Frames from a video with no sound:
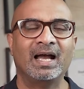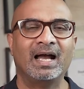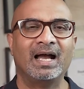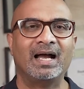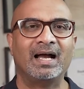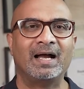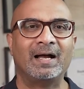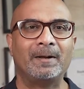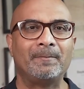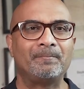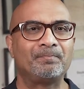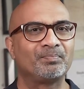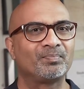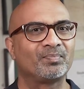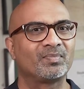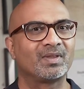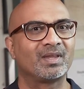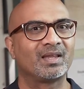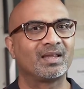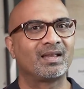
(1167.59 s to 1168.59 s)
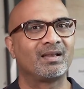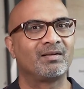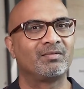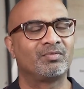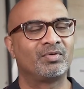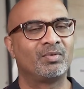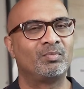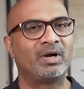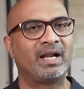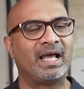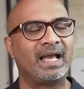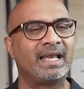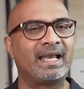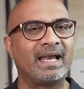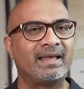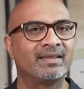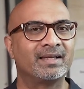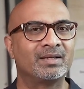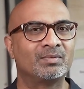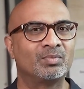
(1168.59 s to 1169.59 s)
From what I
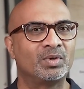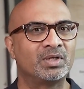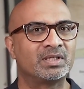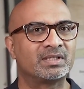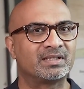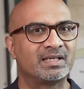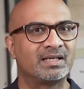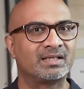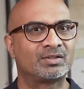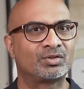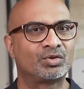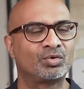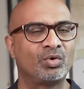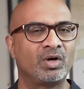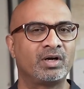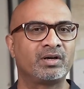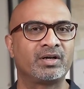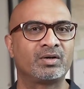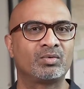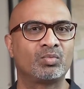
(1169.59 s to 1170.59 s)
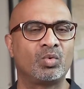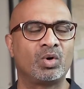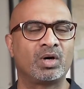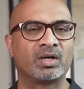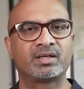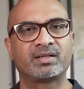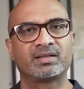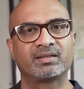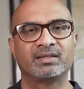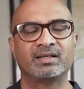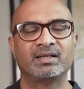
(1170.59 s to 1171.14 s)
gathered was a 200 watt